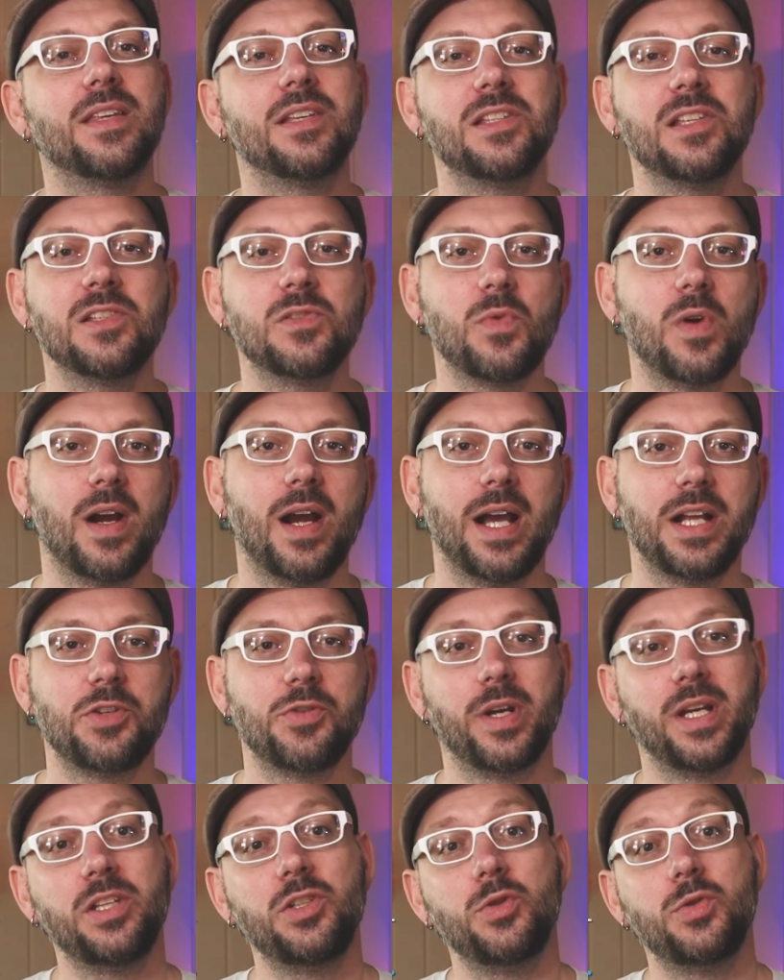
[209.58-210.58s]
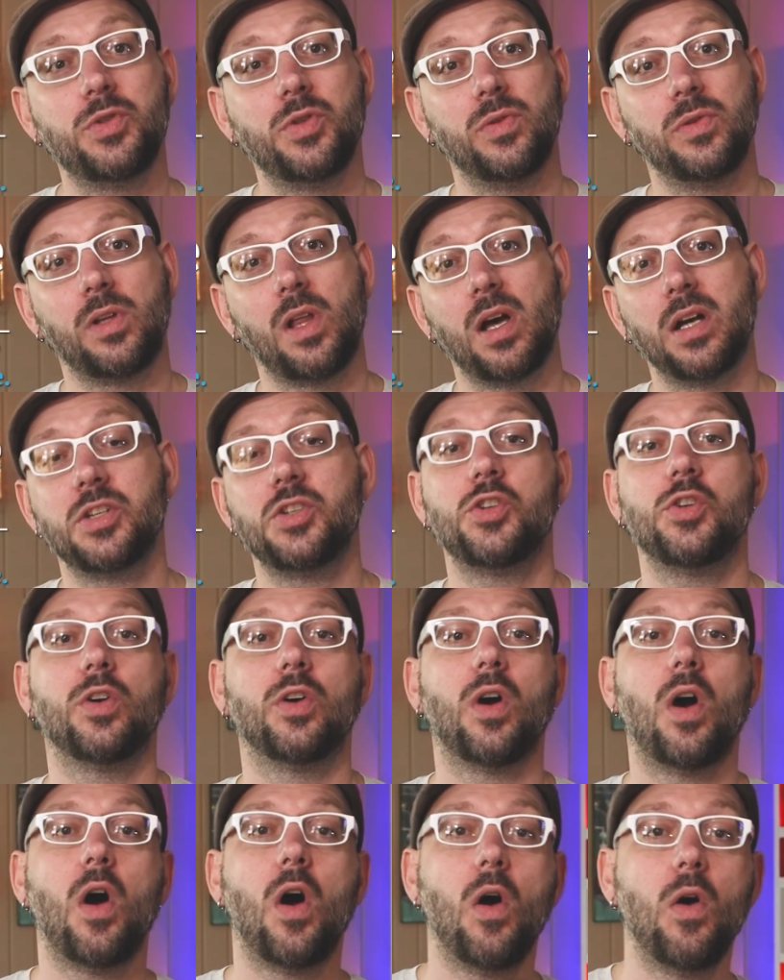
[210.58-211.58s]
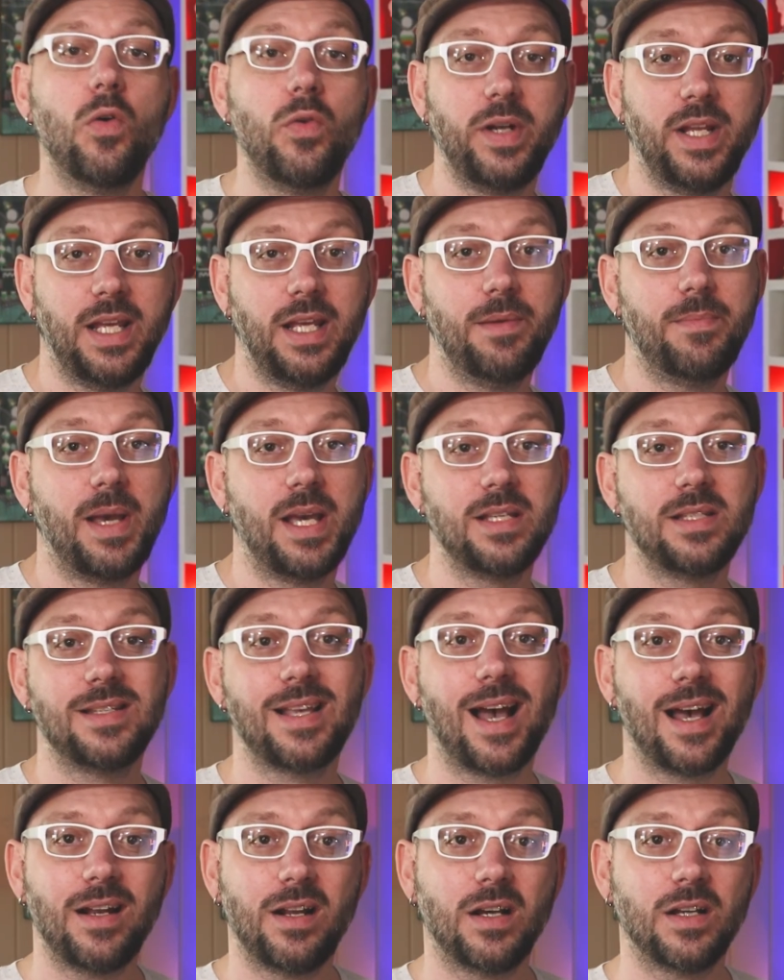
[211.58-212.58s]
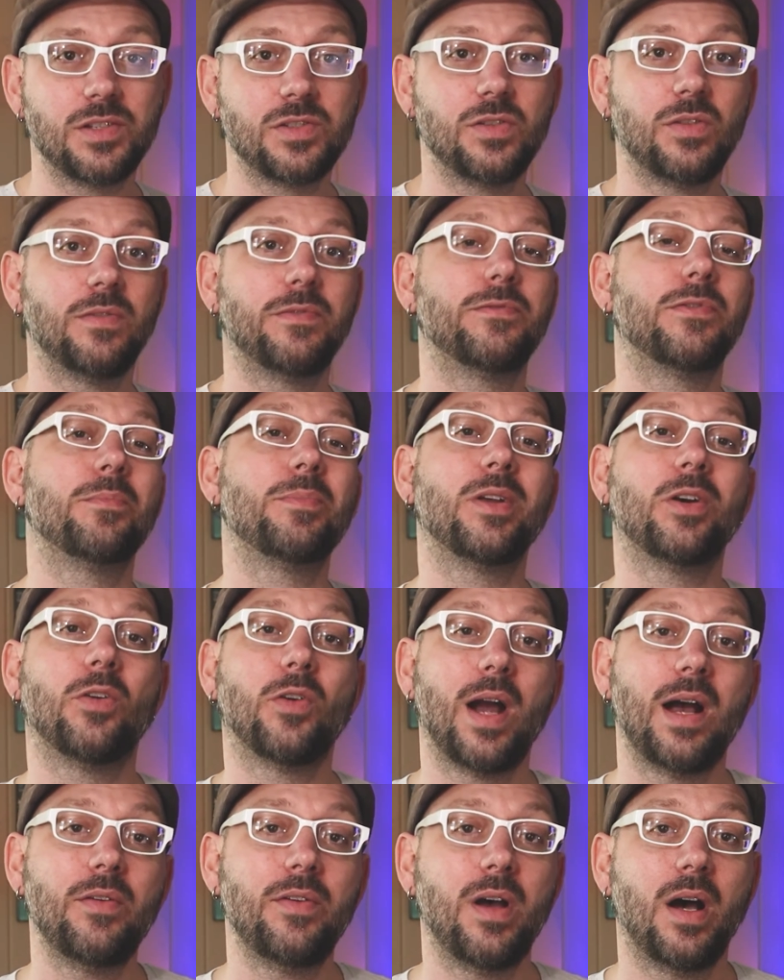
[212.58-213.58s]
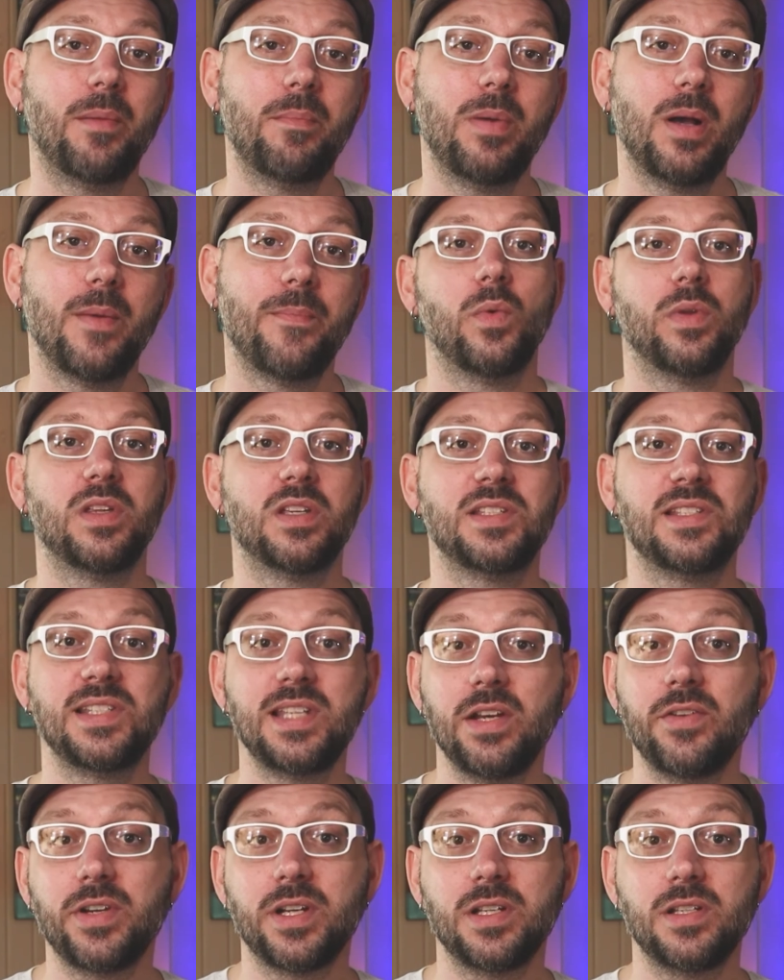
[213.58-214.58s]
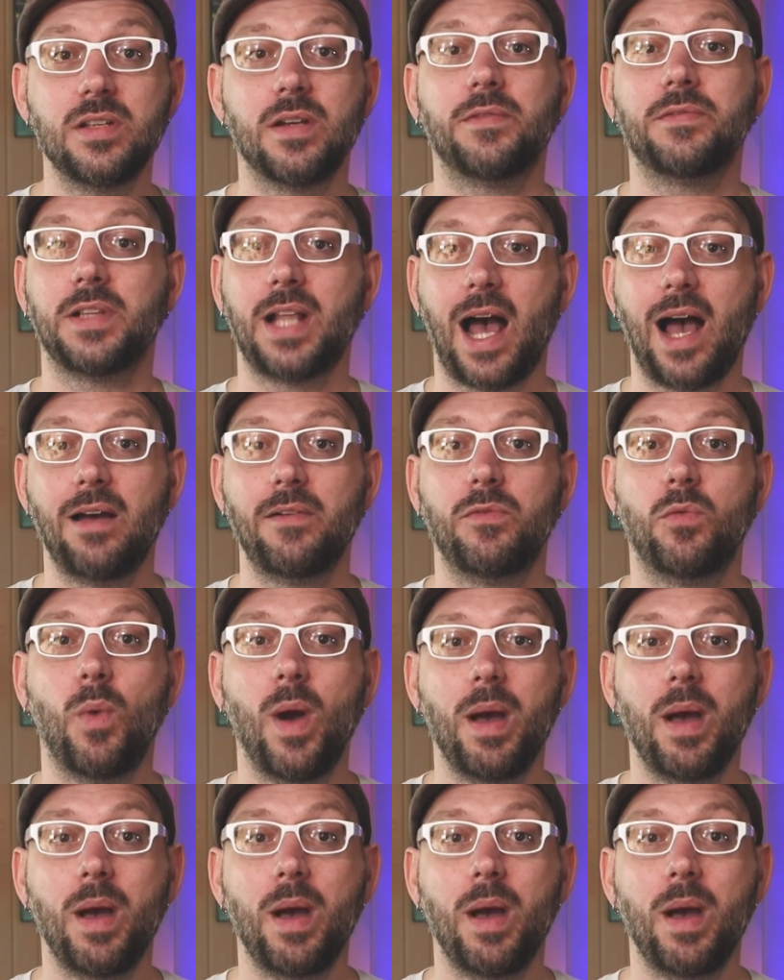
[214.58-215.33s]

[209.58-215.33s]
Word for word: This is where I train you to launch your own eBay side hustle from the ground up with a series of live